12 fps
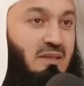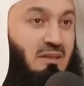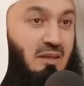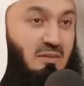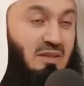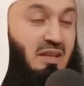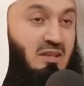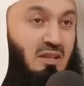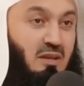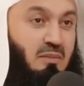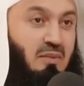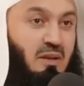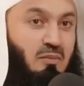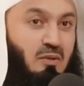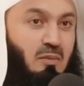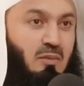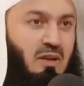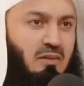Instagram's catching up. I
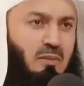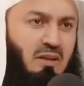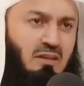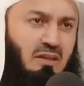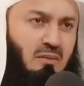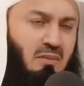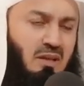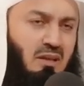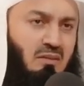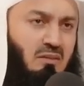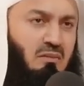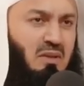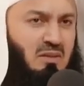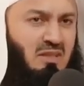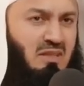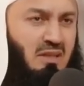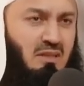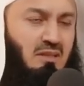probably have about 10 million, maybe
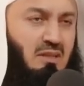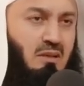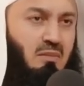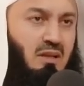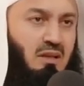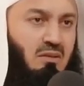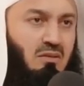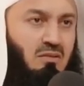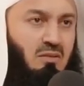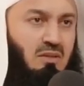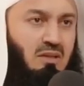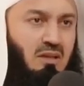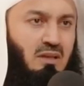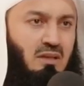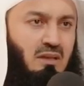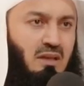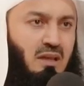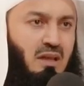just under 10 million on Twitter,
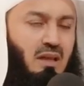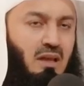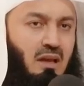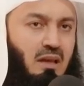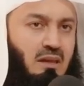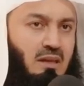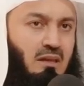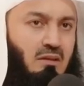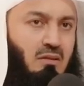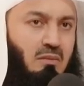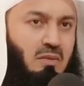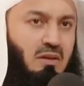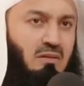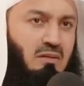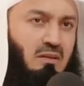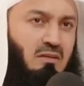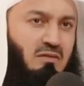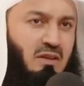and I think
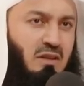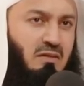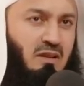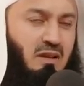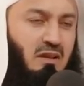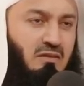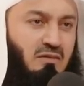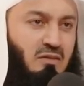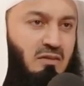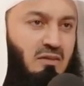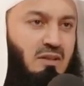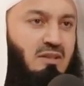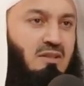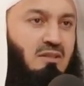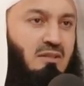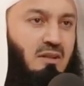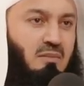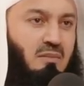about 5.5 on
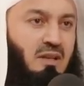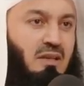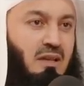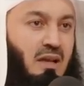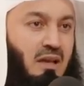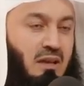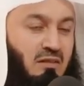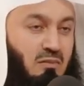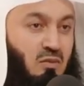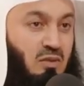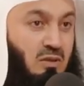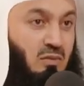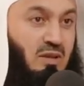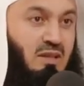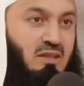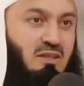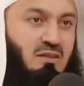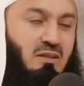Instagram. But I have more than one
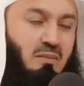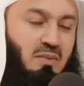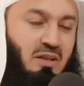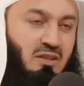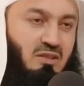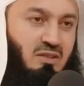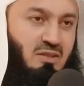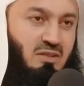Instagram page.